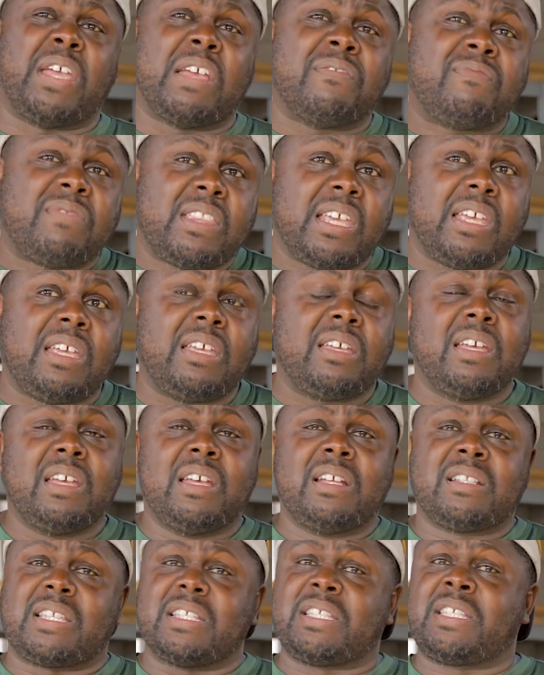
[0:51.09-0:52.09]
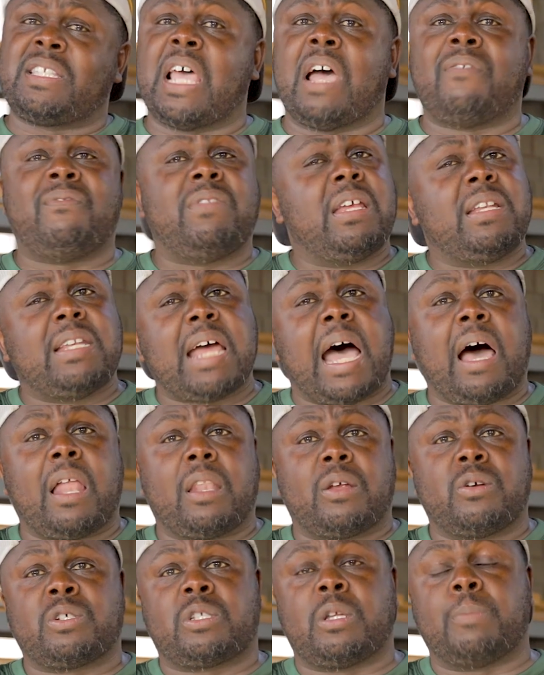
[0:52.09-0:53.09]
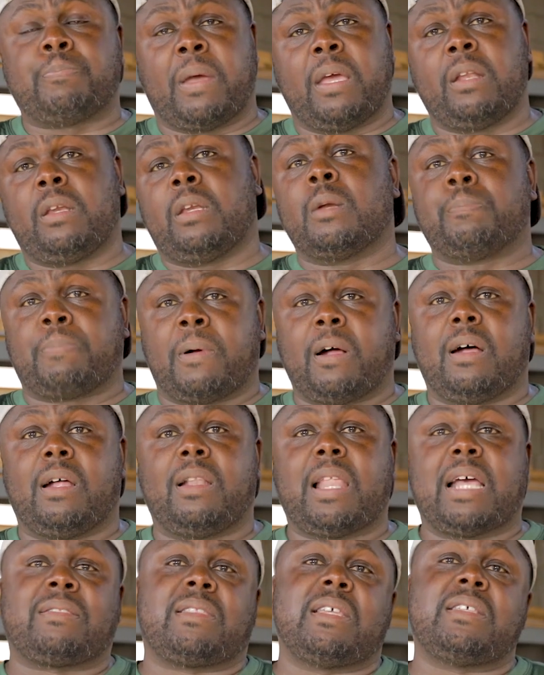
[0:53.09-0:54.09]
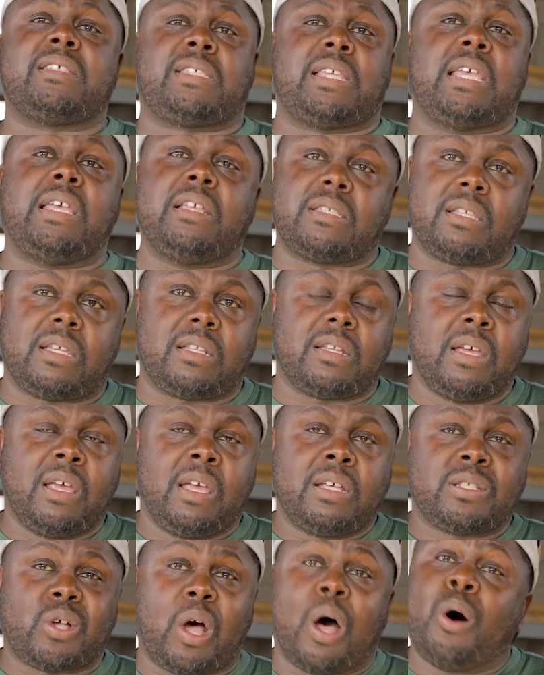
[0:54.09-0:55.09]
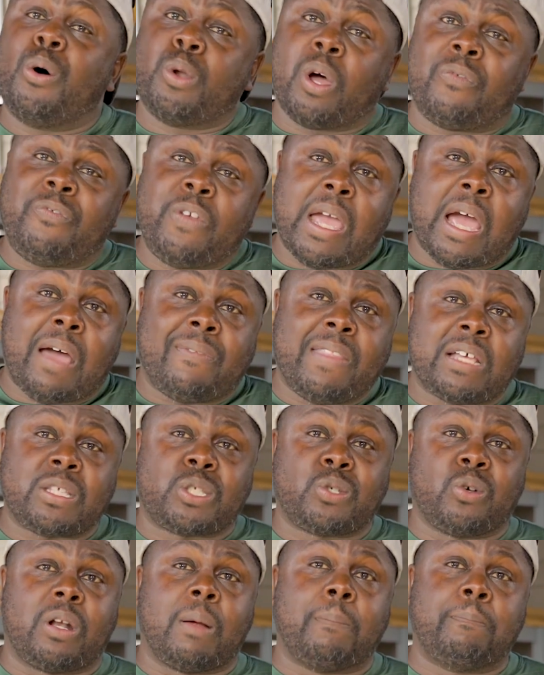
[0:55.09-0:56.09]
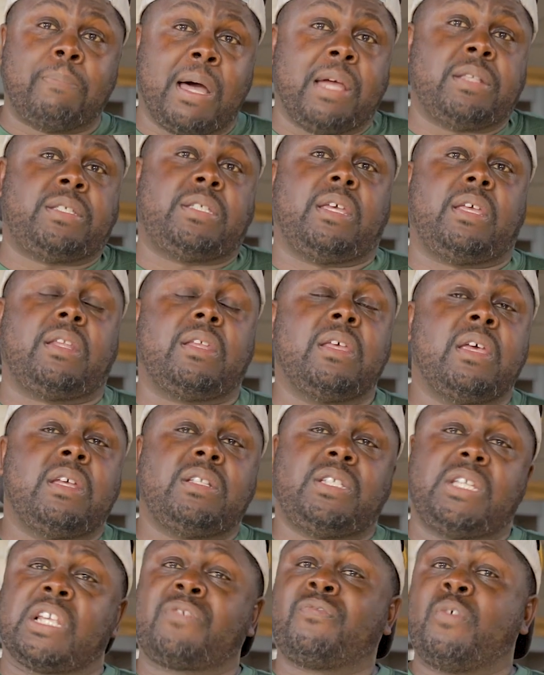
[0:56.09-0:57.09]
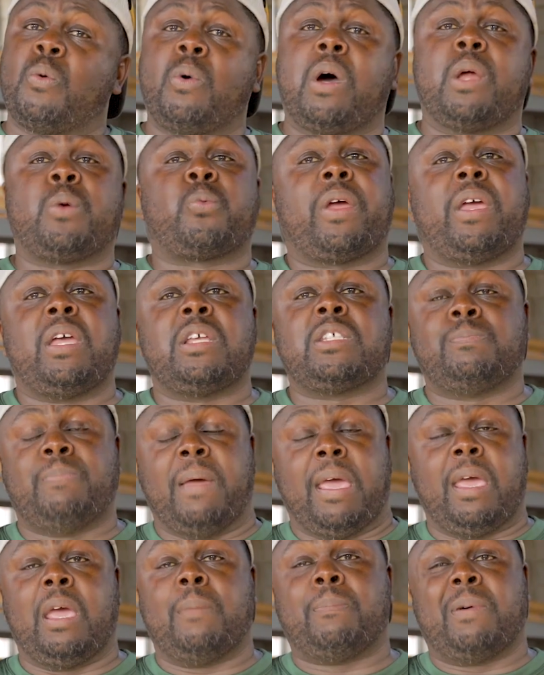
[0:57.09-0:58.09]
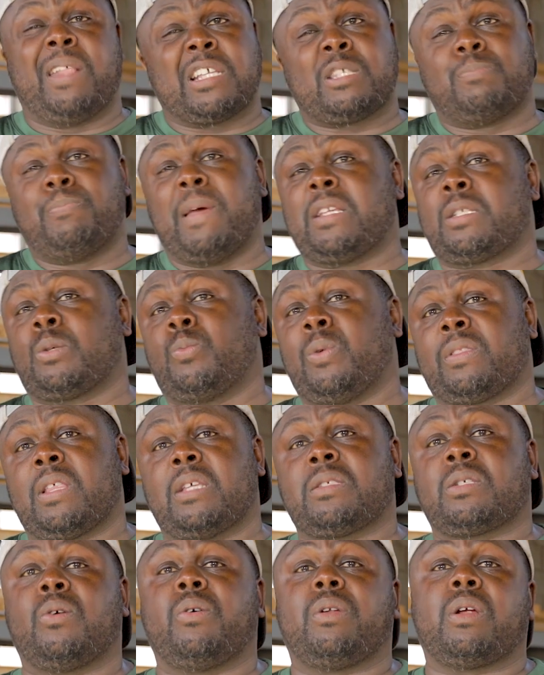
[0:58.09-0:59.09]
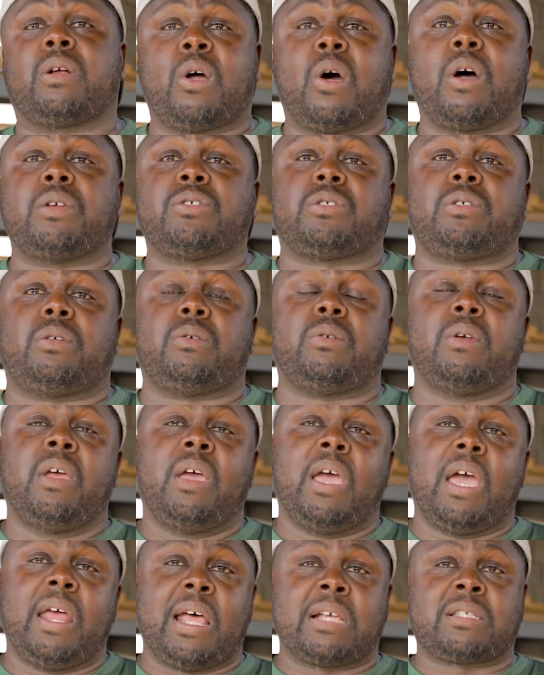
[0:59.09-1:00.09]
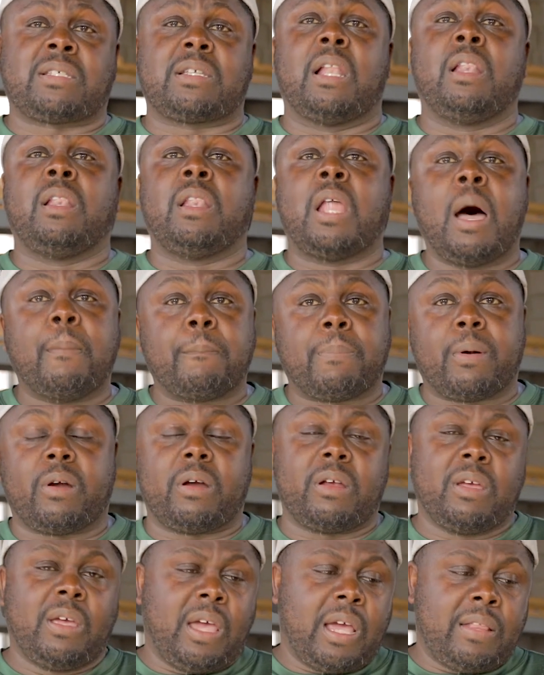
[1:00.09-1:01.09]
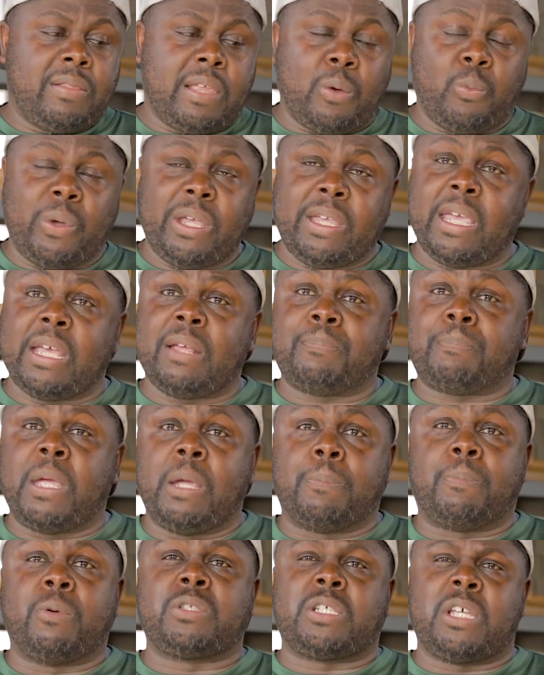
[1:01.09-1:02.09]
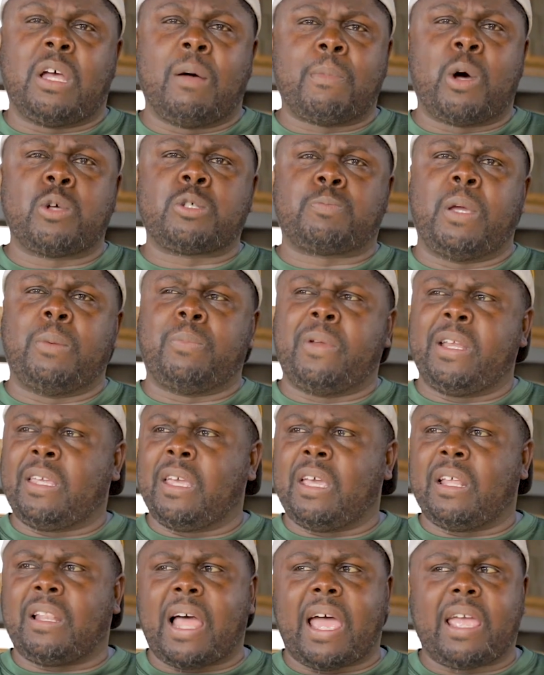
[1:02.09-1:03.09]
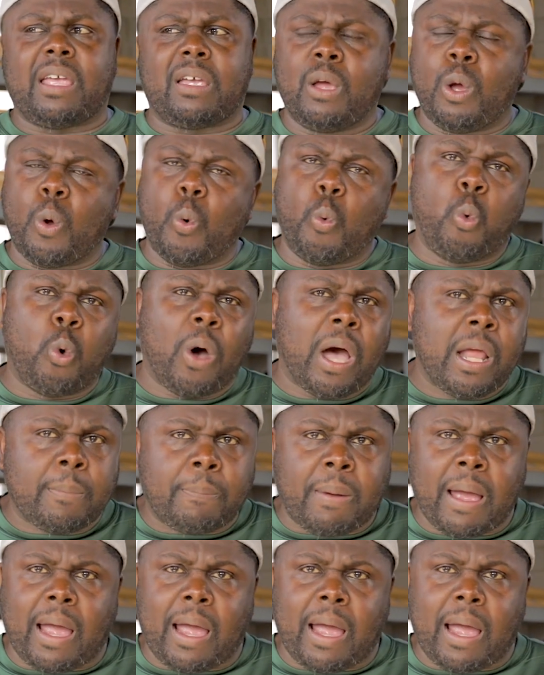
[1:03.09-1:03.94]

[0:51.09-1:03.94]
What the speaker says: $50 to $70 depending upon like the season. So I don't know if you have that sort of budget just for one raised bed, but that's basically what that's going to cost you. And that's the lumber. And then we get most people to get like 1